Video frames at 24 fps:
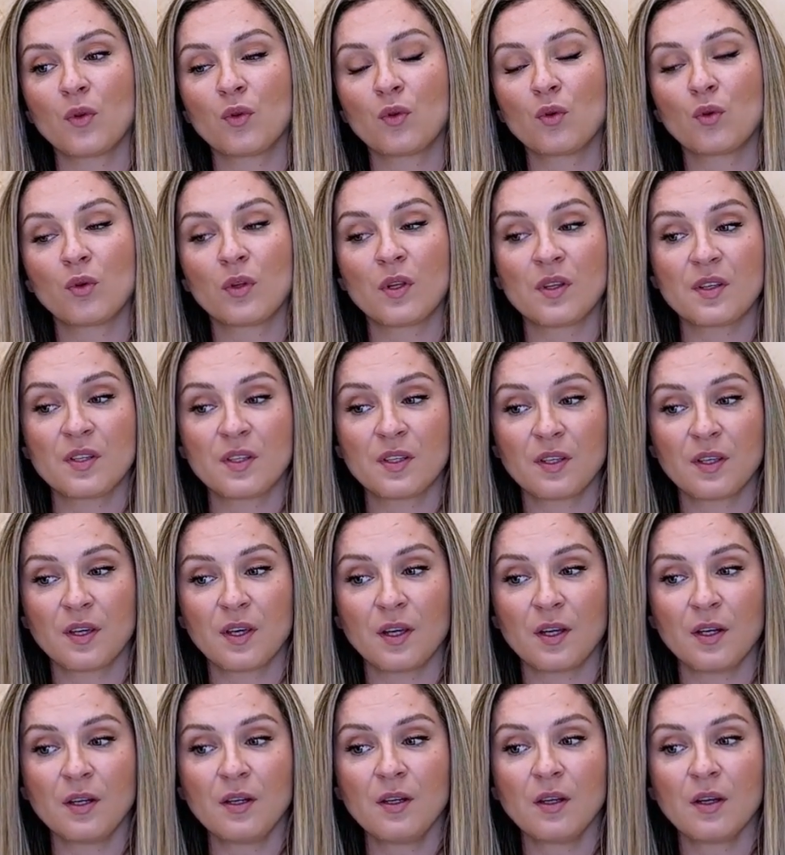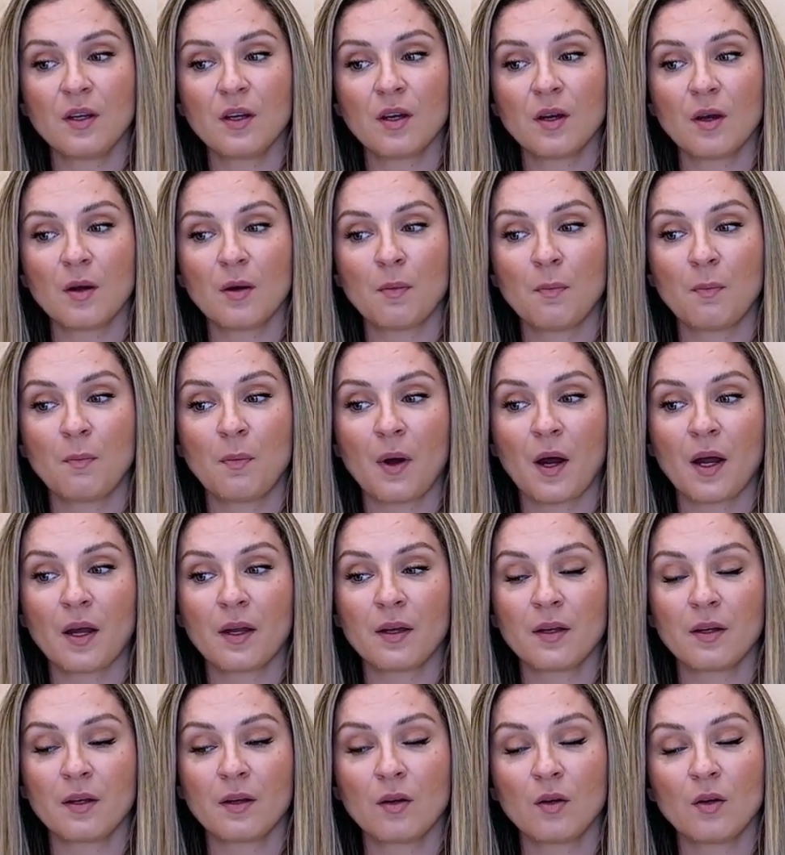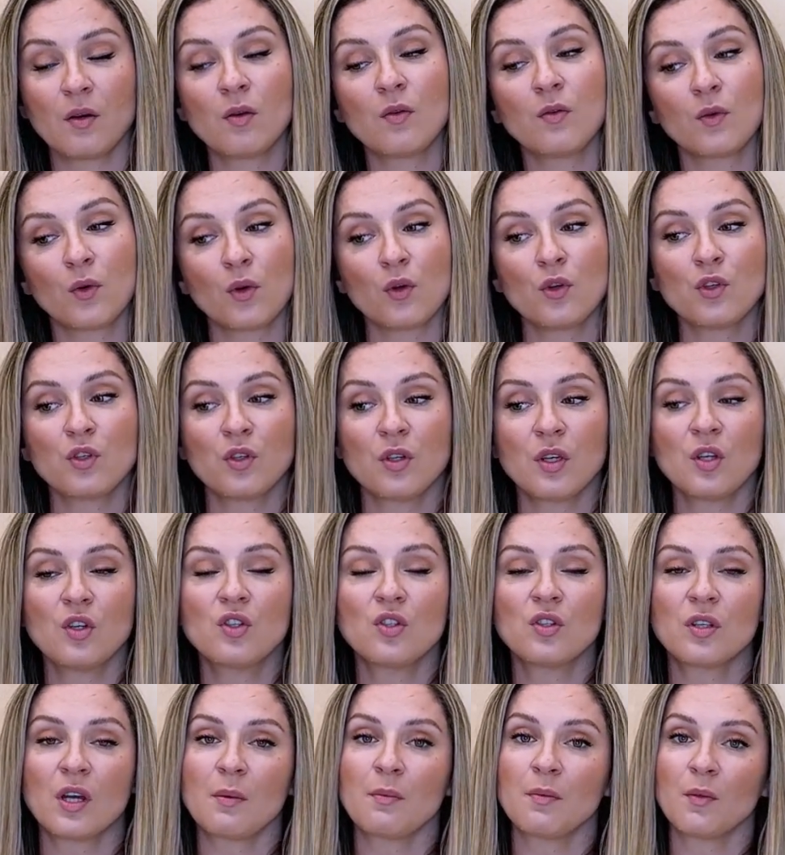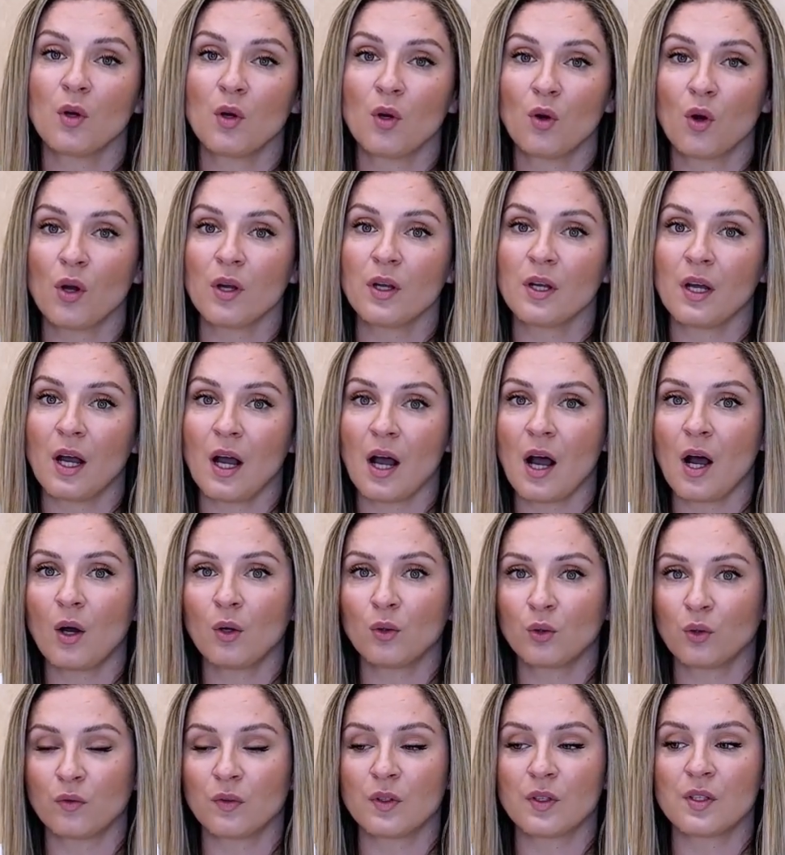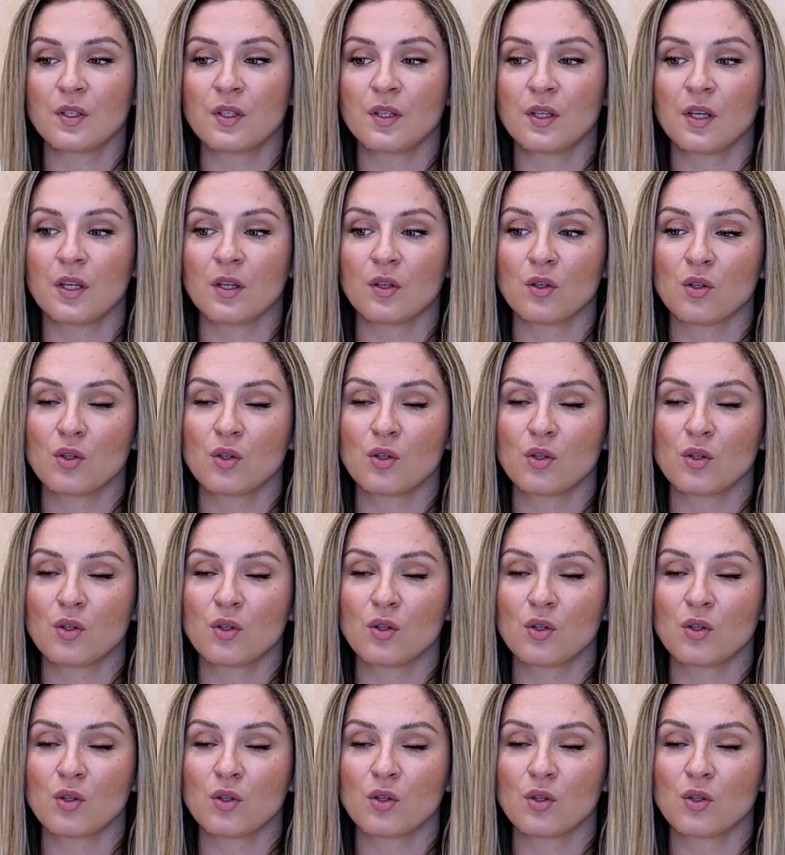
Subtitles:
through the skin by, of course, each time going out of the skin.